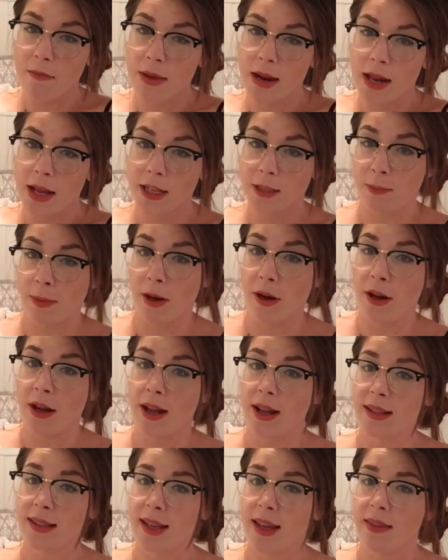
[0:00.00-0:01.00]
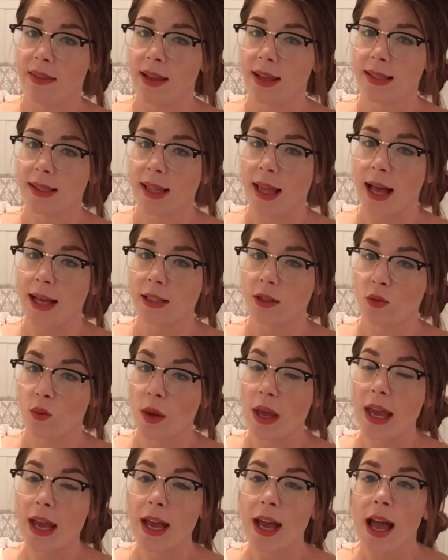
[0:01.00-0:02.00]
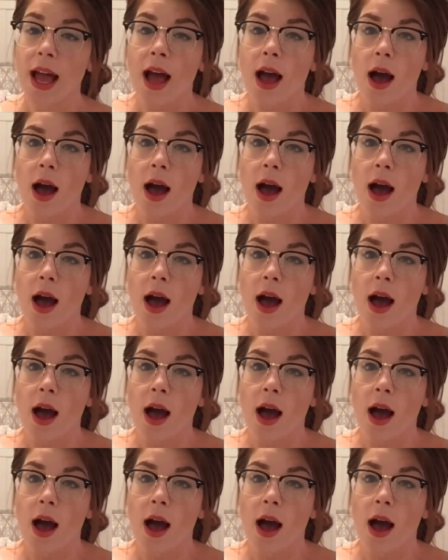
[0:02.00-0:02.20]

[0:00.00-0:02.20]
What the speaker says: been experiencing this last week,